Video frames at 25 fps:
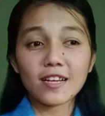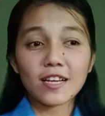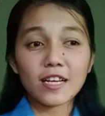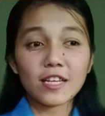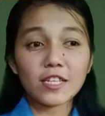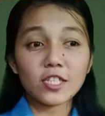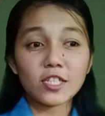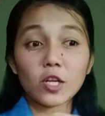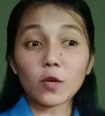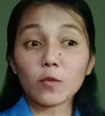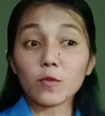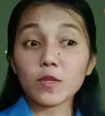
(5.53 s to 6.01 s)

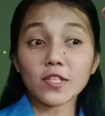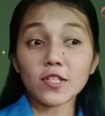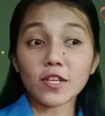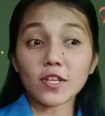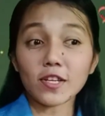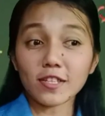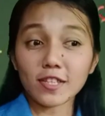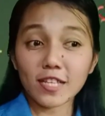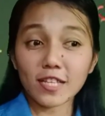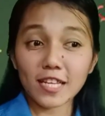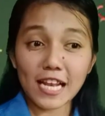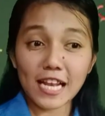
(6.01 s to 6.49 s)
Shall we
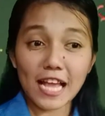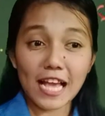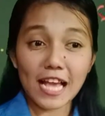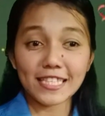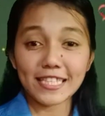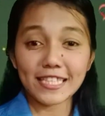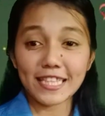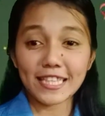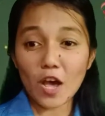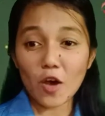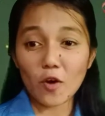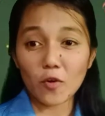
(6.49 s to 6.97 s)
start the class
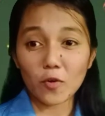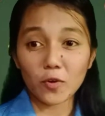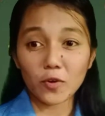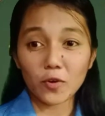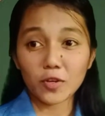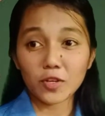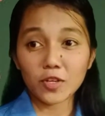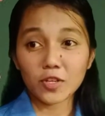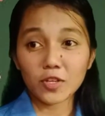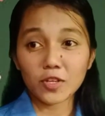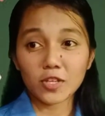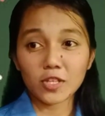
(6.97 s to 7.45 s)
now?
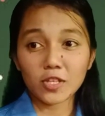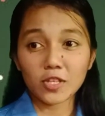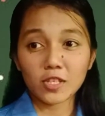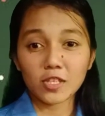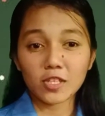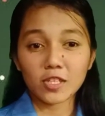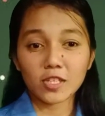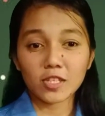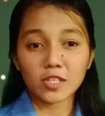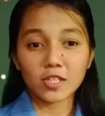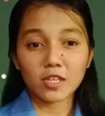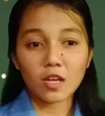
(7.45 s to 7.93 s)

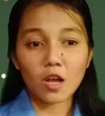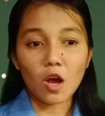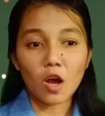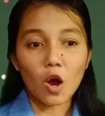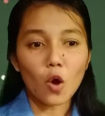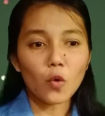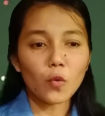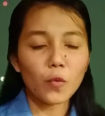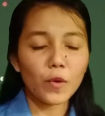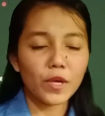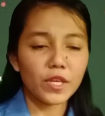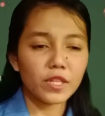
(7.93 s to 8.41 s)

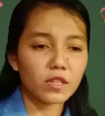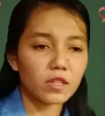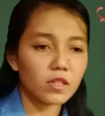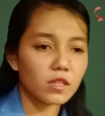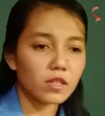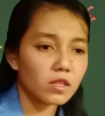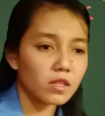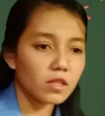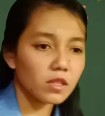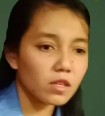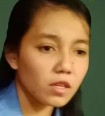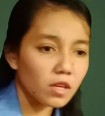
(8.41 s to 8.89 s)
Oh, wait,
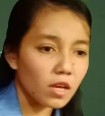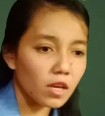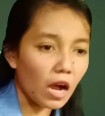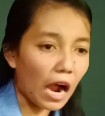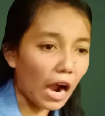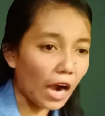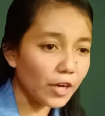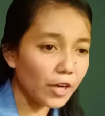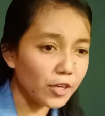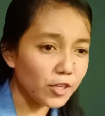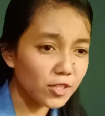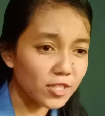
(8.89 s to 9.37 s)

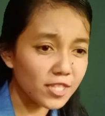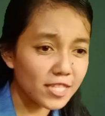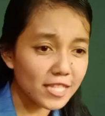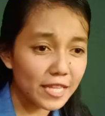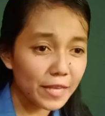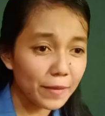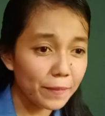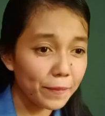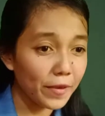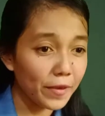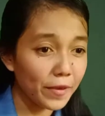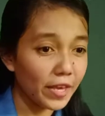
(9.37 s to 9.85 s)
are you
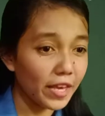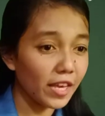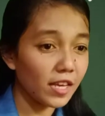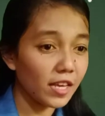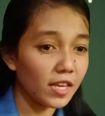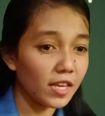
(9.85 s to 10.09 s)
sleepy?